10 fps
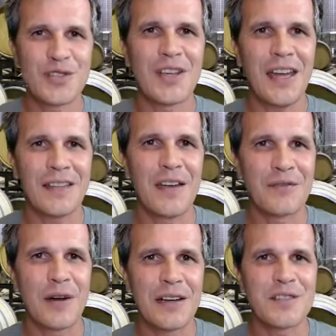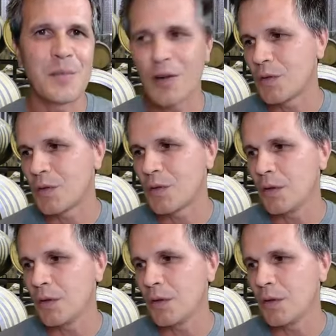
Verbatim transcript: to get there, Frank, to be honest with you.